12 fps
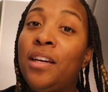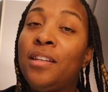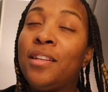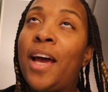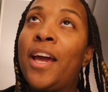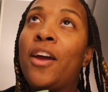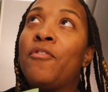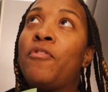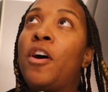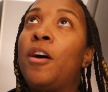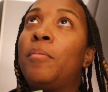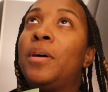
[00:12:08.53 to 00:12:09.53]
Like
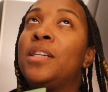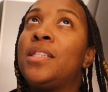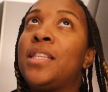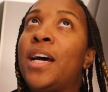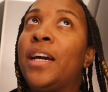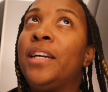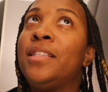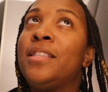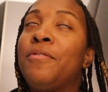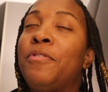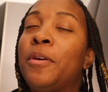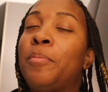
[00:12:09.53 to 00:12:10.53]
from a
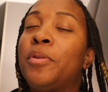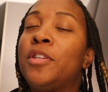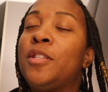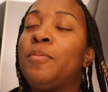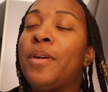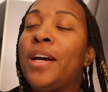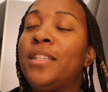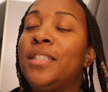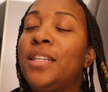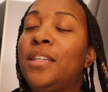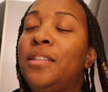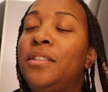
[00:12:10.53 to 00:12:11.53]
scientific
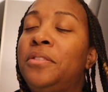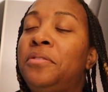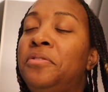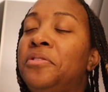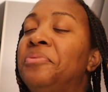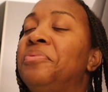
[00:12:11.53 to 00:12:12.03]
perspective,